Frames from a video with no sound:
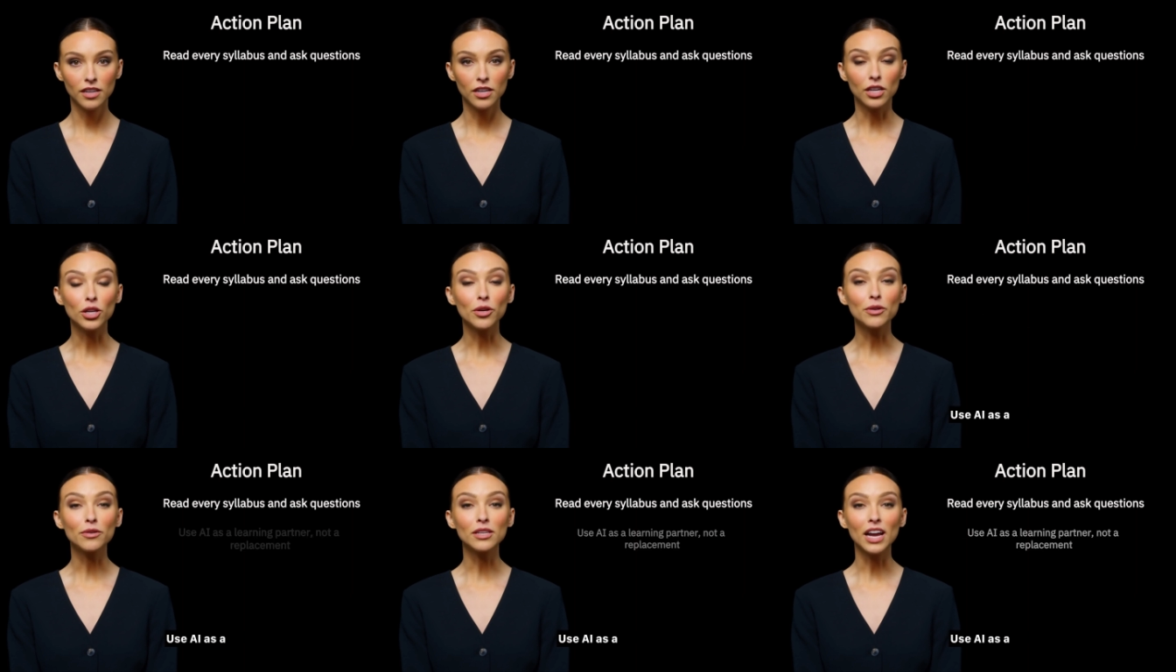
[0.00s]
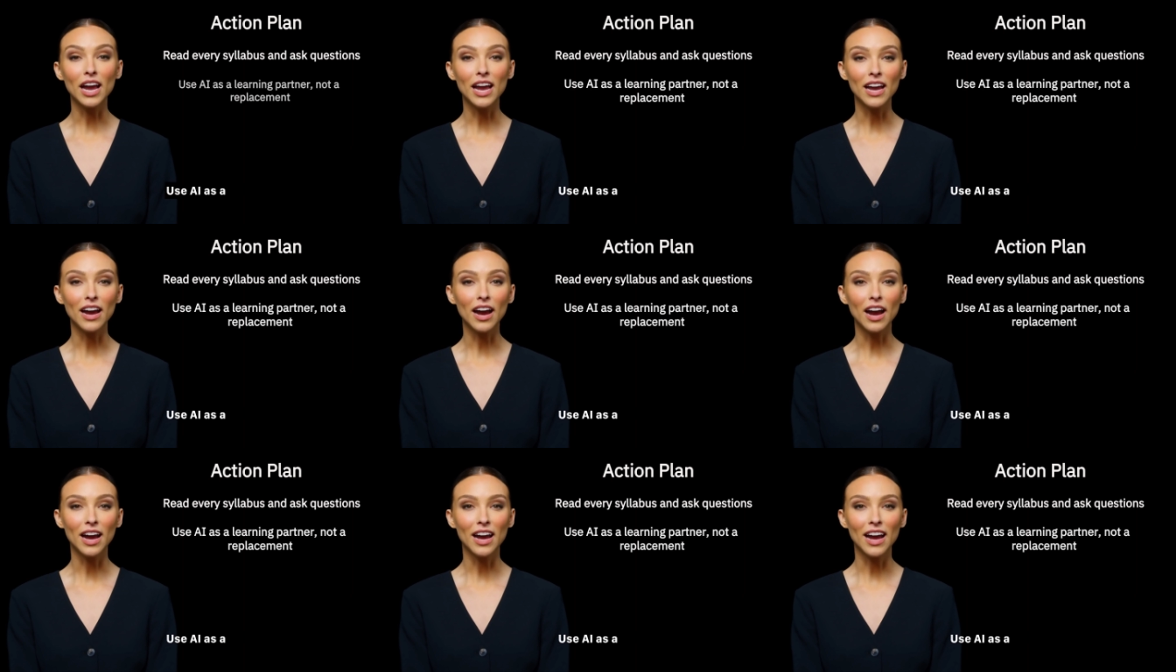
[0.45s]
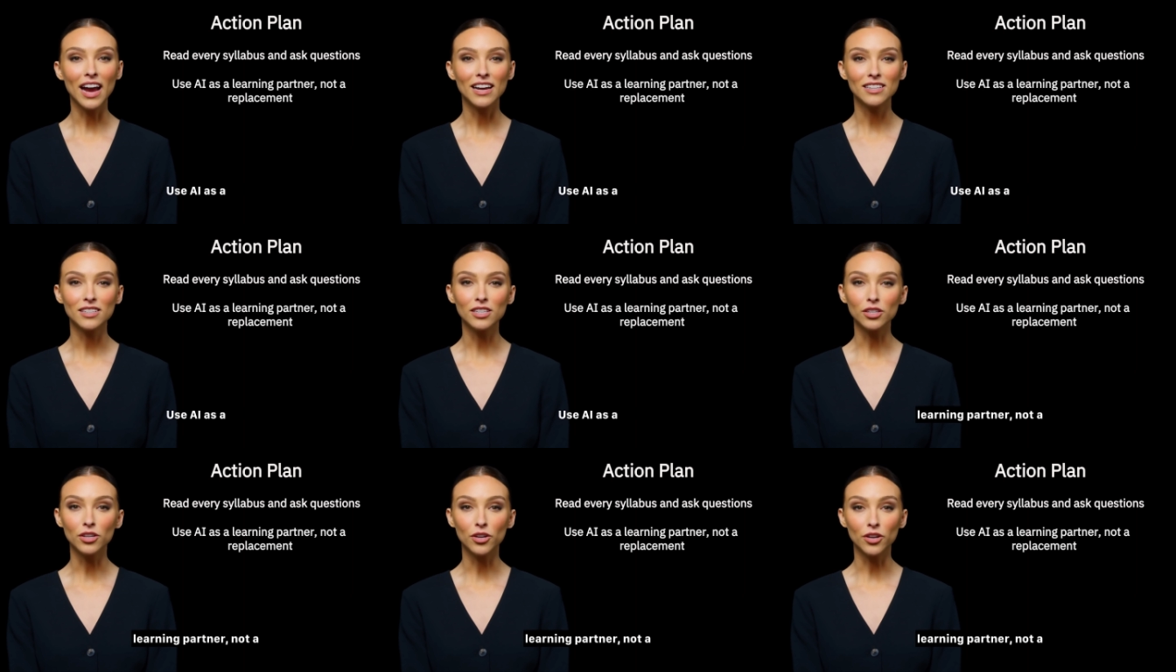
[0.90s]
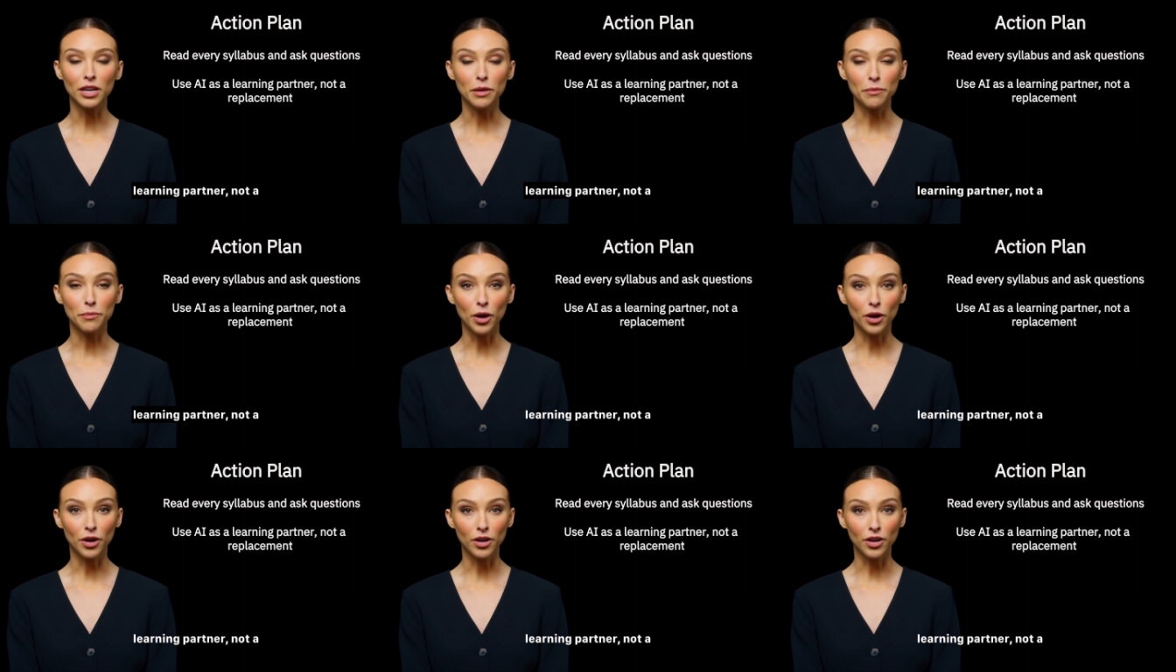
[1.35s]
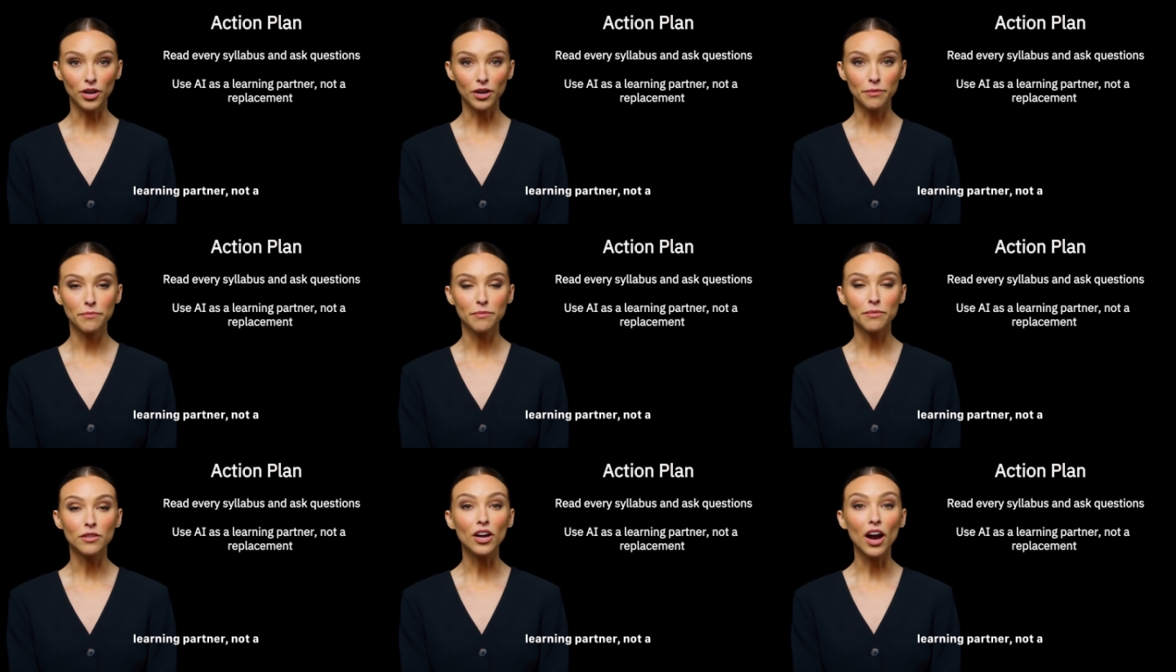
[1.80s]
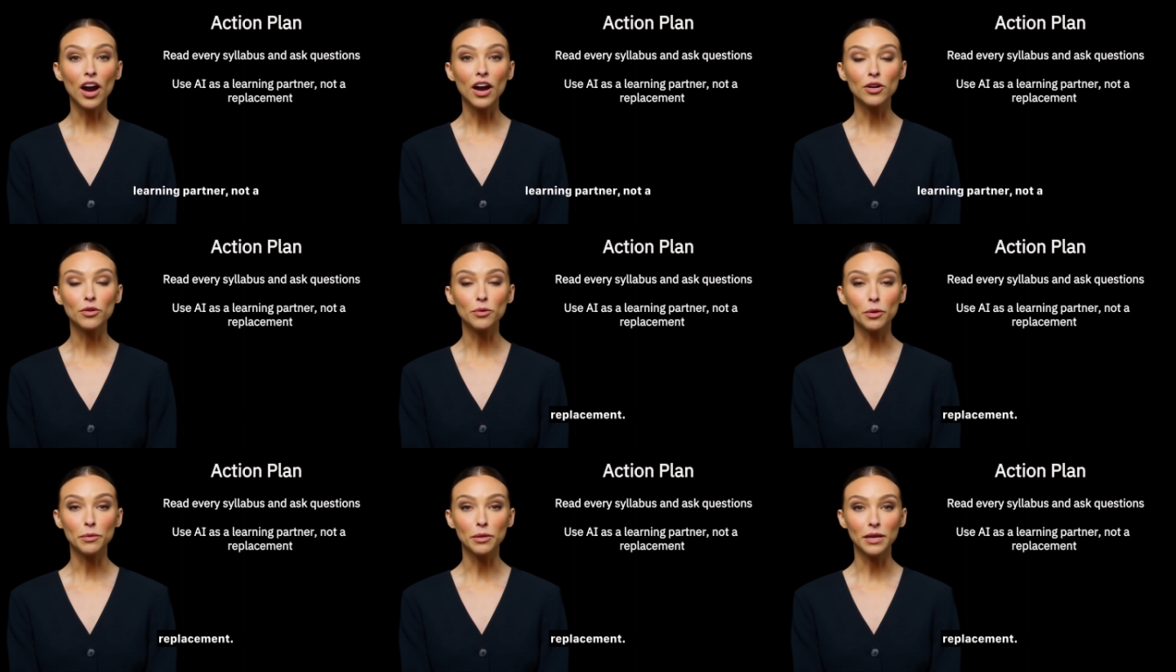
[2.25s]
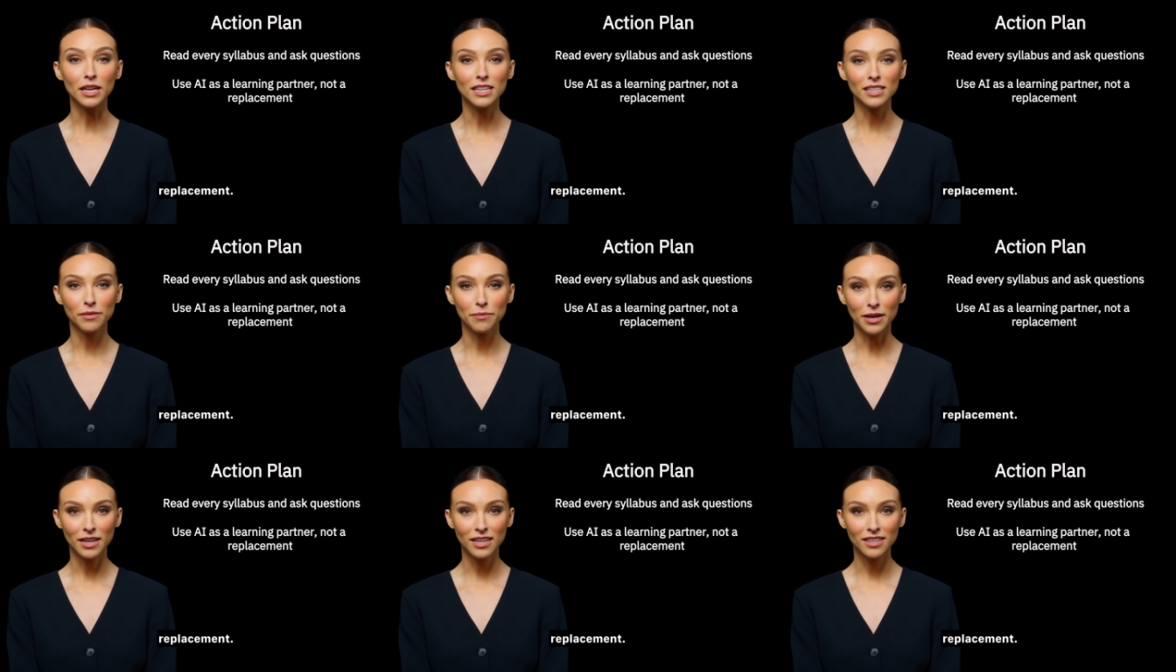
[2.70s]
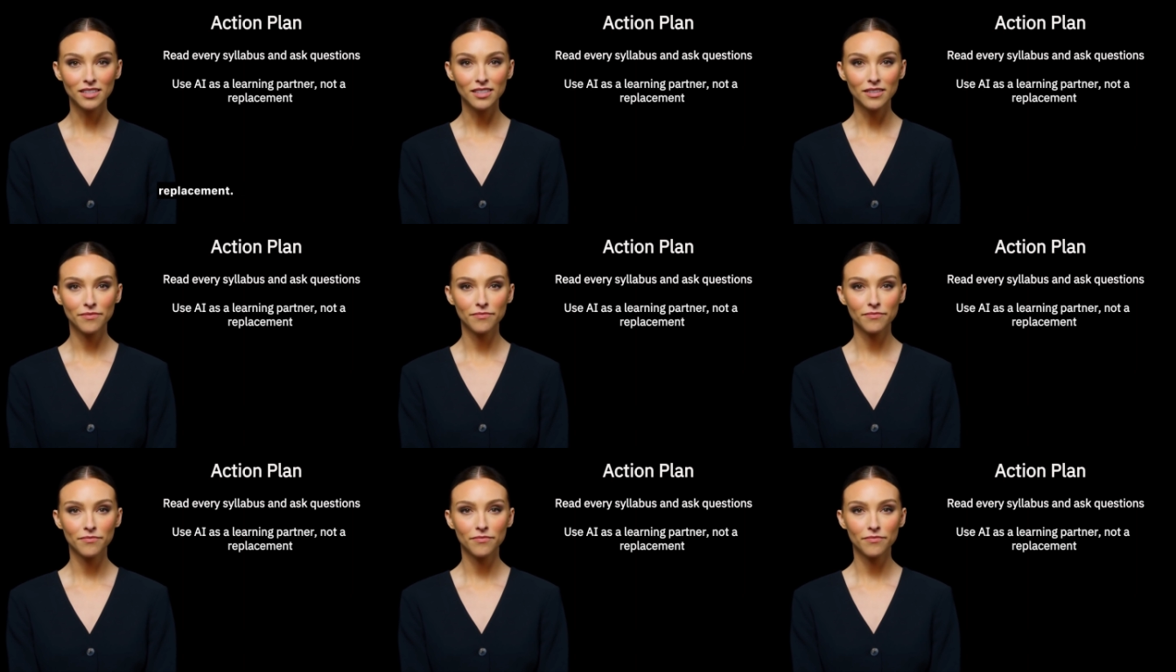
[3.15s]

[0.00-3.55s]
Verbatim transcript: Use AI as a learning partner, not a replacement.